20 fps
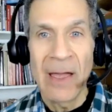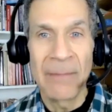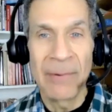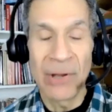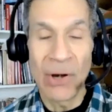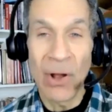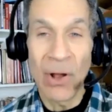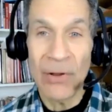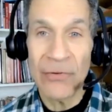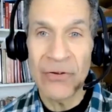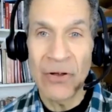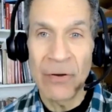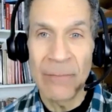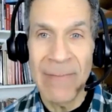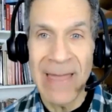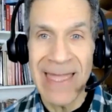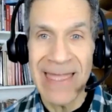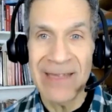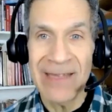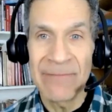but also
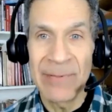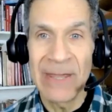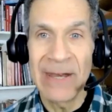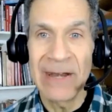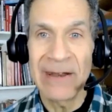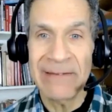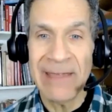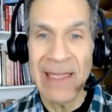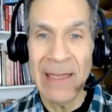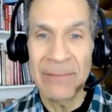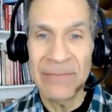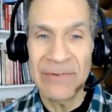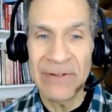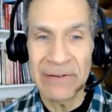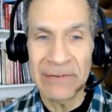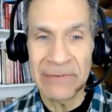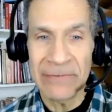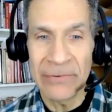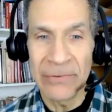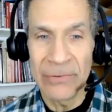may have been
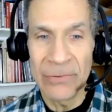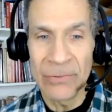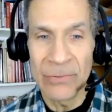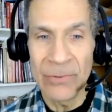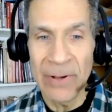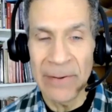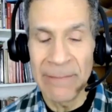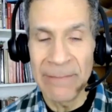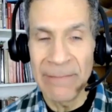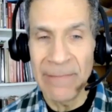attempting to